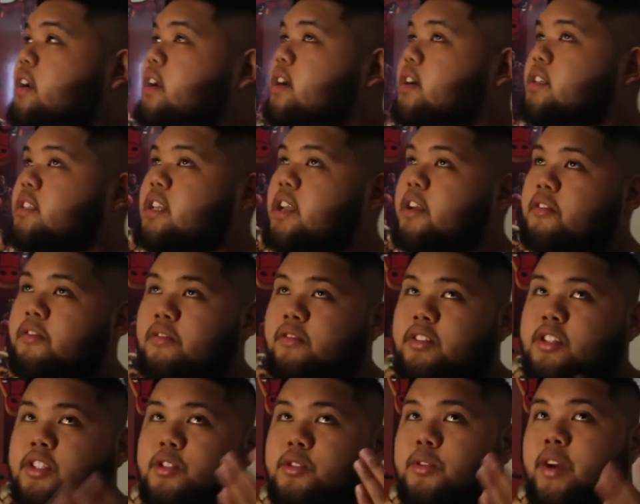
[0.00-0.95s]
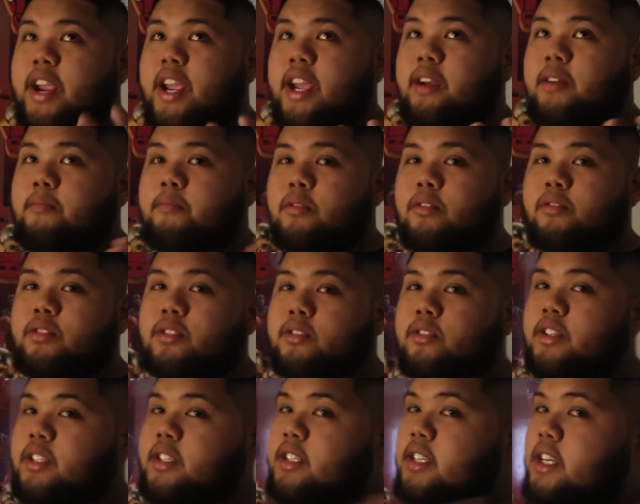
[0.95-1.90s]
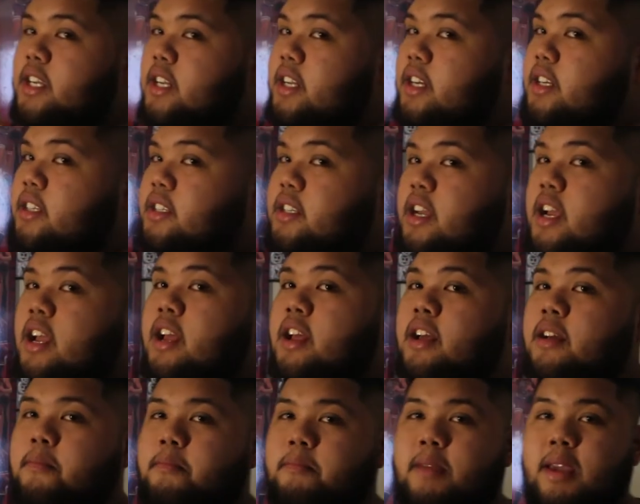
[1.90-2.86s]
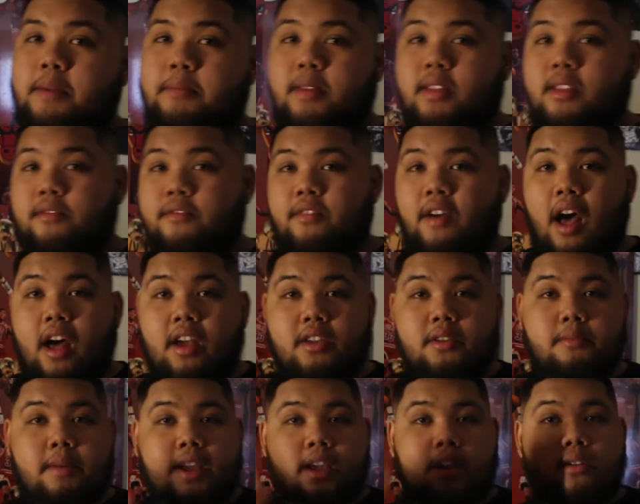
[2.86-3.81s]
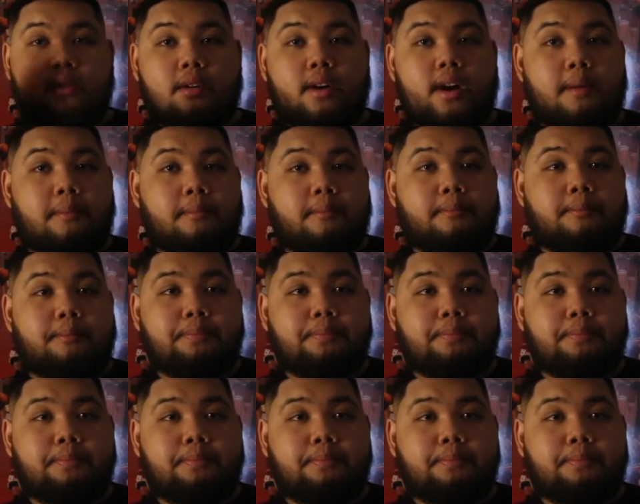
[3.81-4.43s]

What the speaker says: because if Drake moves to Adidas, maybe the value might go up.